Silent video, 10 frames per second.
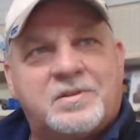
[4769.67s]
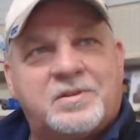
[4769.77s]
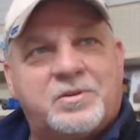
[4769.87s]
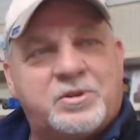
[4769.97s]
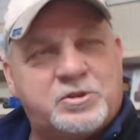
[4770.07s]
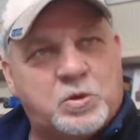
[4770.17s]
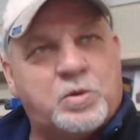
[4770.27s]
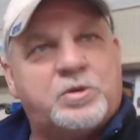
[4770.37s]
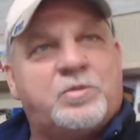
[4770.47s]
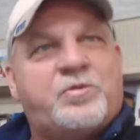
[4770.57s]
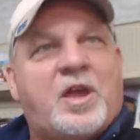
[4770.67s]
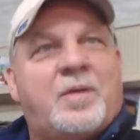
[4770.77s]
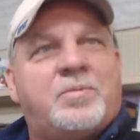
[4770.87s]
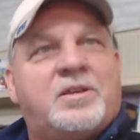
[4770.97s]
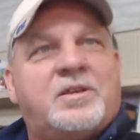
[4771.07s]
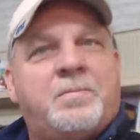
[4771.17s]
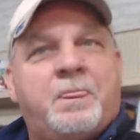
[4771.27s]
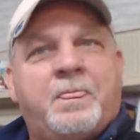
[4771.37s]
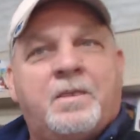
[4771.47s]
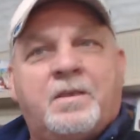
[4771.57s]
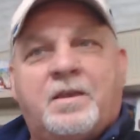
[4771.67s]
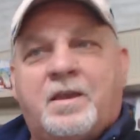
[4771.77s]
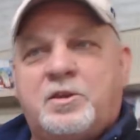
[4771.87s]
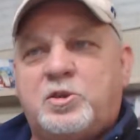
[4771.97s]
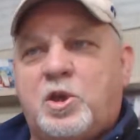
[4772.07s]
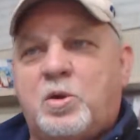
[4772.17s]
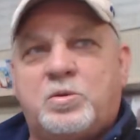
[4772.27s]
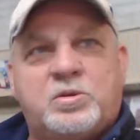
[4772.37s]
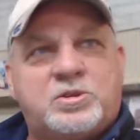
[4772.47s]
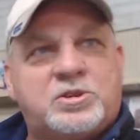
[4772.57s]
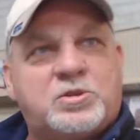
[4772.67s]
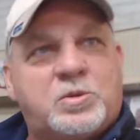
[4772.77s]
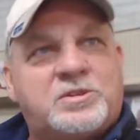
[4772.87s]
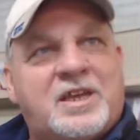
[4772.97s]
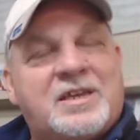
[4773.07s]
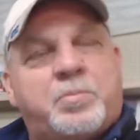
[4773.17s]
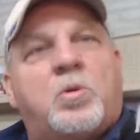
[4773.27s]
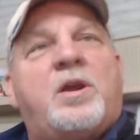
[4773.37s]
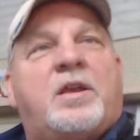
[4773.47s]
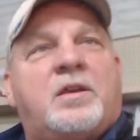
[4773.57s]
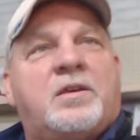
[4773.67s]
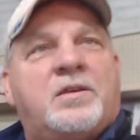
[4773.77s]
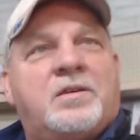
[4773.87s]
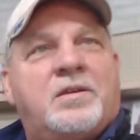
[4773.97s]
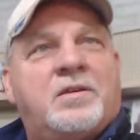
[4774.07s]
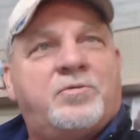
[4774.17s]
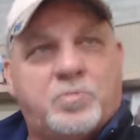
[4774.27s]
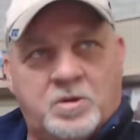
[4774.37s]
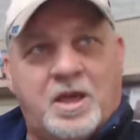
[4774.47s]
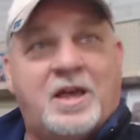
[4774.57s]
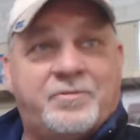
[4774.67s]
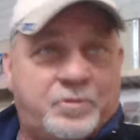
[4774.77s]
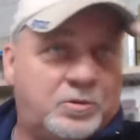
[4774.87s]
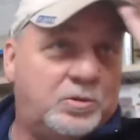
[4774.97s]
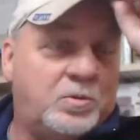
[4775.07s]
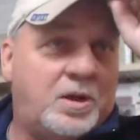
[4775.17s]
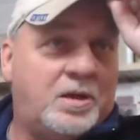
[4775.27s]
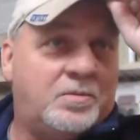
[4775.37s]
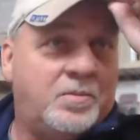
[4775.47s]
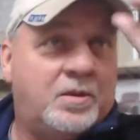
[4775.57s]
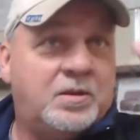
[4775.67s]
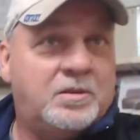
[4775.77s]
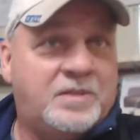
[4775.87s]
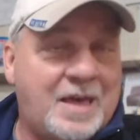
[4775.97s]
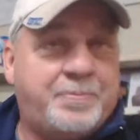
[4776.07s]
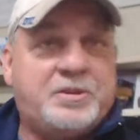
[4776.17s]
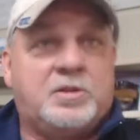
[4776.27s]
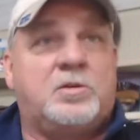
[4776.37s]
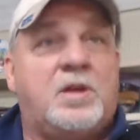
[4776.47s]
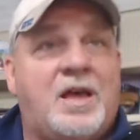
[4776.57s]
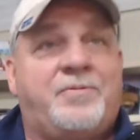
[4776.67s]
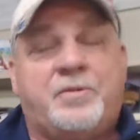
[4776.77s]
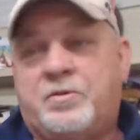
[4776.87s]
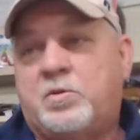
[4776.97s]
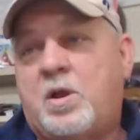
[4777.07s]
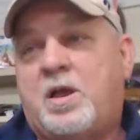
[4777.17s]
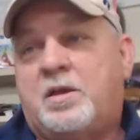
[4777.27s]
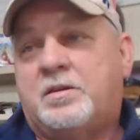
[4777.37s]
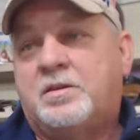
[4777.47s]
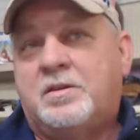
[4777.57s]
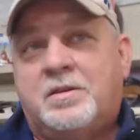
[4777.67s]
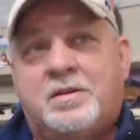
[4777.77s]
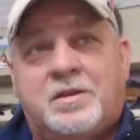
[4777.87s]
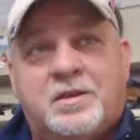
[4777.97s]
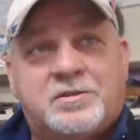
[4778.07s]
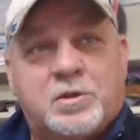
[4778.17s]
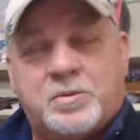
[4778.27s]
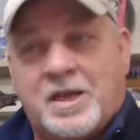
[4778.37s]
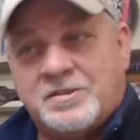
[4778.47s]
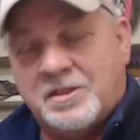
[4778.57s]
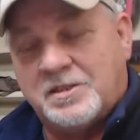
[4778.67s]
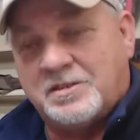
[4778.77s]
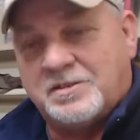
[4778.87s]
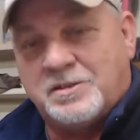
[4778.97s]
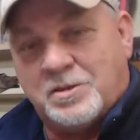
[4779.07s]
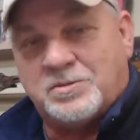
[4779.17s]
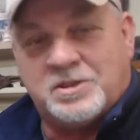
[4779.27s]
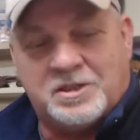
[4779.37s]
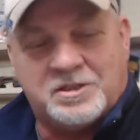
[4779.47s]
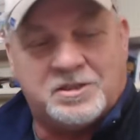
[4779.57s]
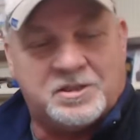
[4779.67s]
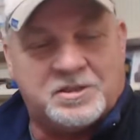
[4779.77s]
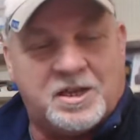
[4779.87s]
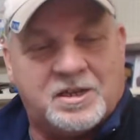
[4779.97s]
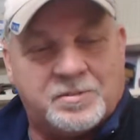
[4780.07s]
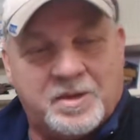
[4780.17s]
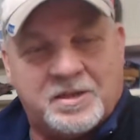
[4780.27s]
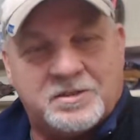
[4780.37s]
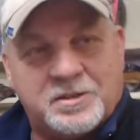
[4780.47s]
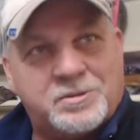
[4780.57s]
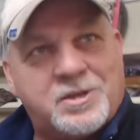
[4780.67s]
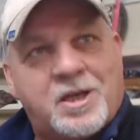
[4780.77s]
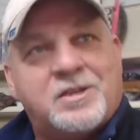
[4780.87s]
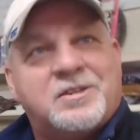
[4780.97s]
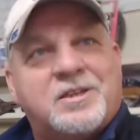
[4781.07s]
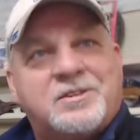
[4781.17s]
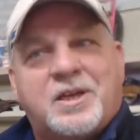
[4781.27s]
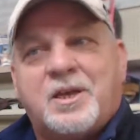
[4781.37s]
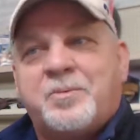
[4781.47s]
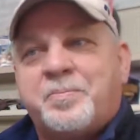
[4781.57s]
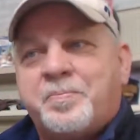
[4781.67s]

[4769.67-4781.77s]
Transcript: you're enjoying your family, and you can just sort of take a break from life for a little while, that particular life of the grind. And so when I said to India the other night about it's holiday time,